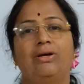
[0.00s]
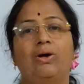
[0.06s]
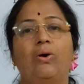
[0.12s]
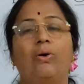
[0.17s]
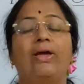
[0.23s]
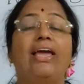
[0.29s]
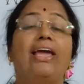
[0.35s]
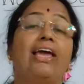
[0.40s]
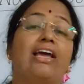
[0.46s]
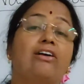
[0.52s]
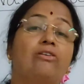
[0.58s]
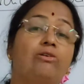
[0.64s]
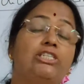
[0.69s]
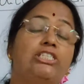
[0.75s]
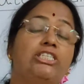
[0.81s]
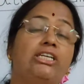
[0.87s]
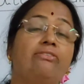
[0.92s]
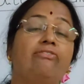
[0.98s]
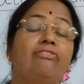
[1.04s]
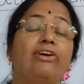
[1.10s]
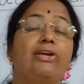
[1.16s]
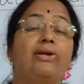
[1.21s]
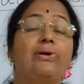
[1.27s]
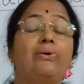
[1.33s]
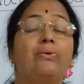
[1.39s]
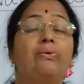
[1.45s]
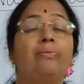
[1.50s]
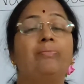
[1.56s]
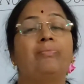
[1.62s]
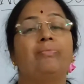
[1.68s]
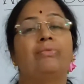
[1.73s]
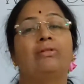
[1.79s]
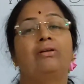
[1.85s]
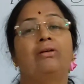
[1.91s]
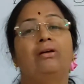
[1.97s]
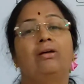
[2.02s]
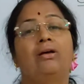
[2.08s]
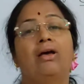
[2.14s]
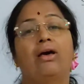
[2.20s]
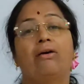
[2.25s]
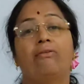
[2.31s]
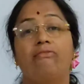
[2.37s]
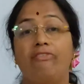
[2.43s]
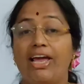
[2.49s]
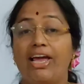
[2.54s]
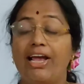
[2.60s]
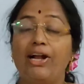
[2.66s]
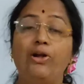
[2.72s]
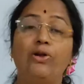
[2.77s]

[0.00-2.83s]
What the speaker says: Okay, a question for you. Where